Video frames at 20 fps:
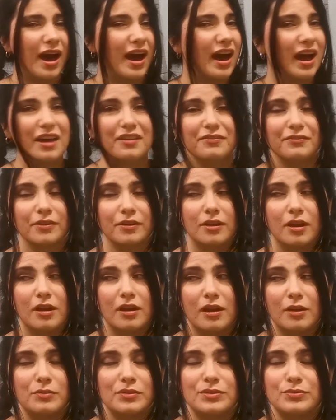I
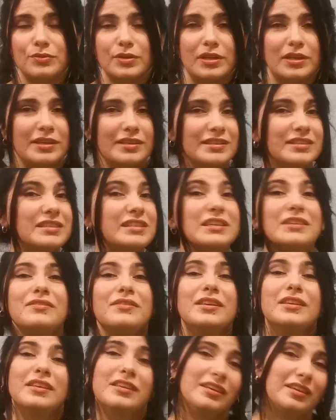forgot I was reading a
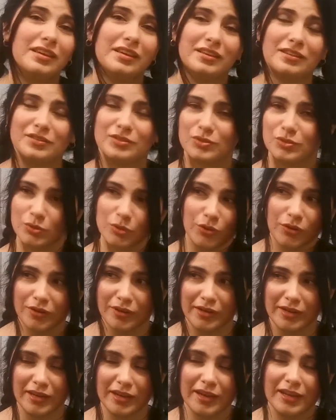Stevie King
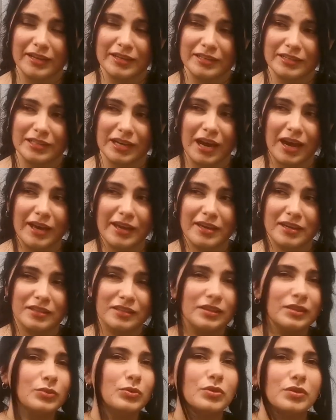story, and I
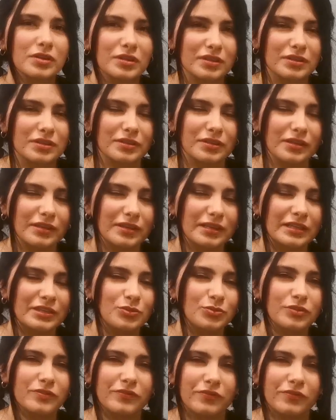got lured into a